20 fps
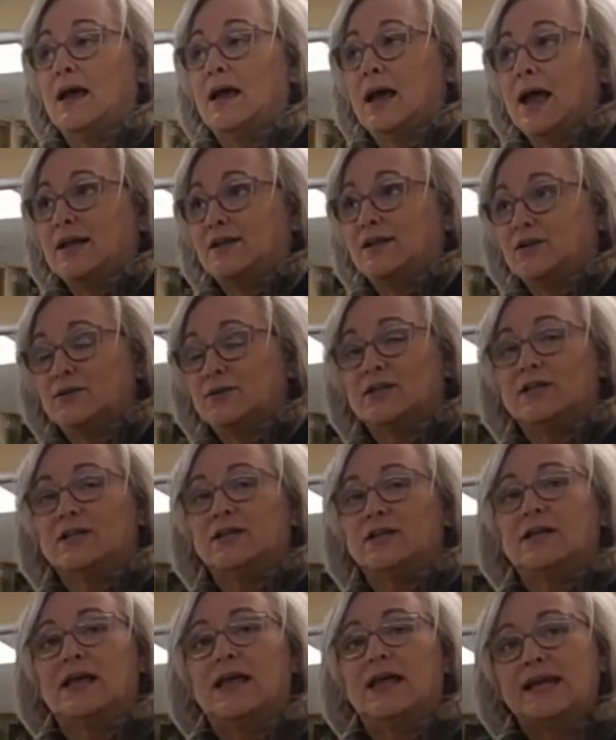I knew that
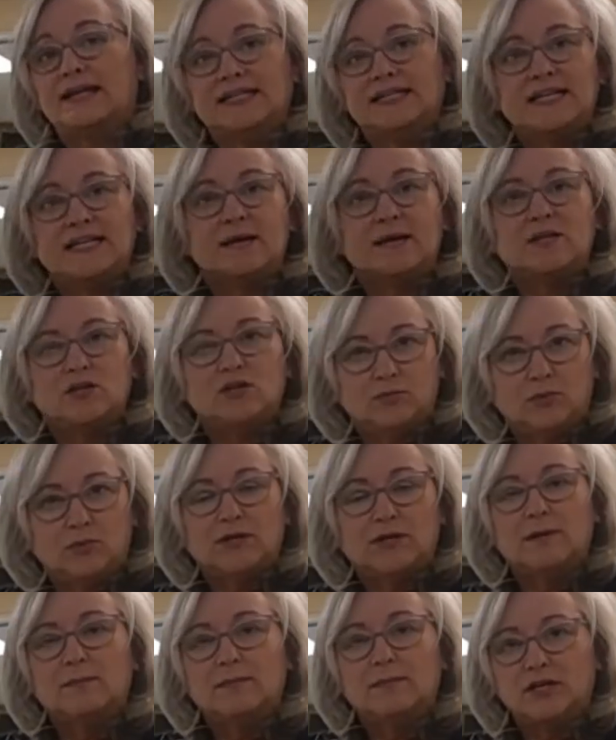anytime that you
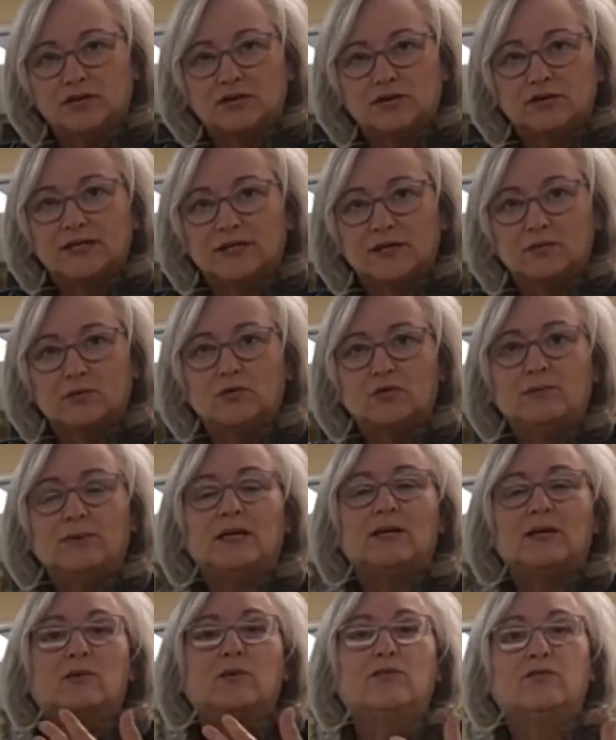put a mirror in a room,
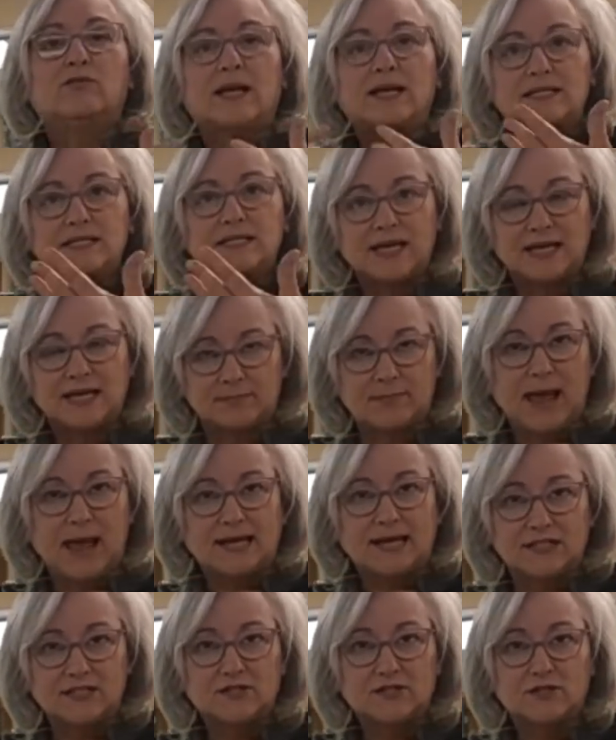it reflects light
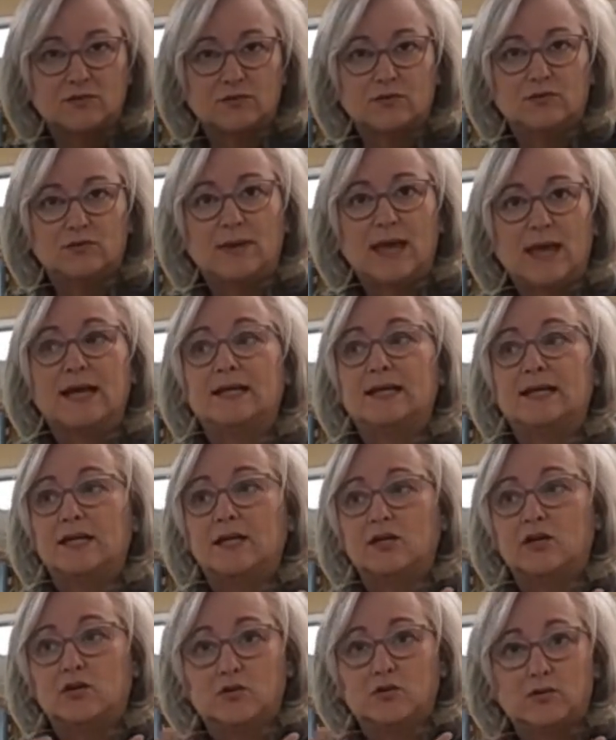back into the room, and it
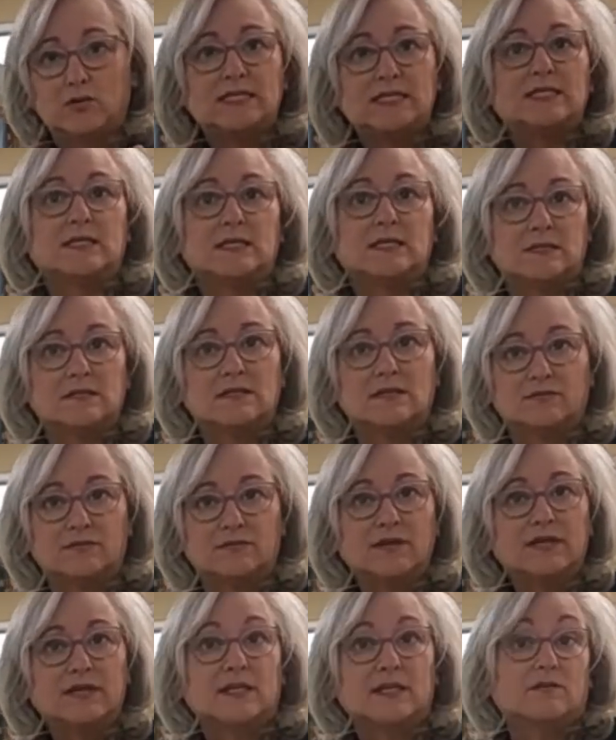increases the
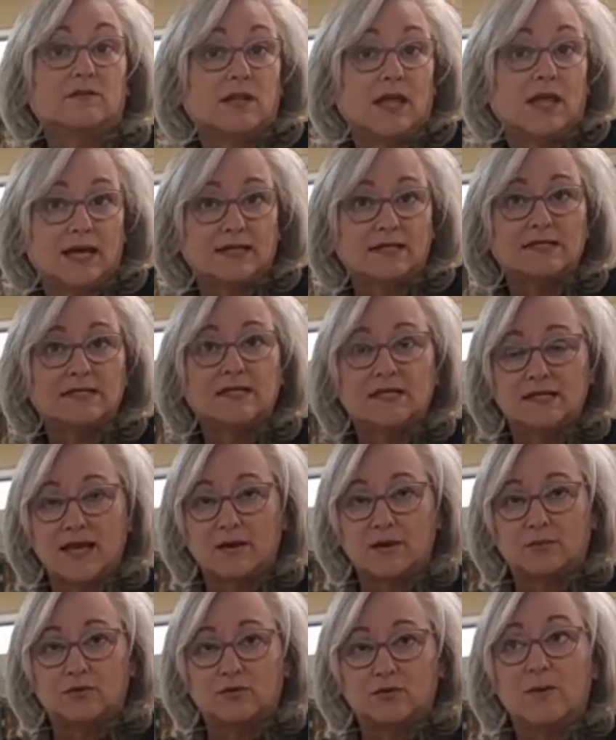feeling of light in that
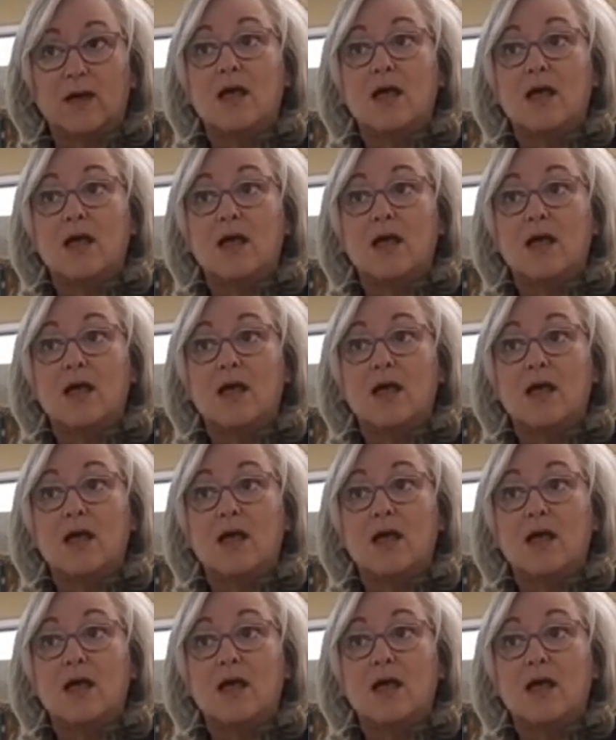room.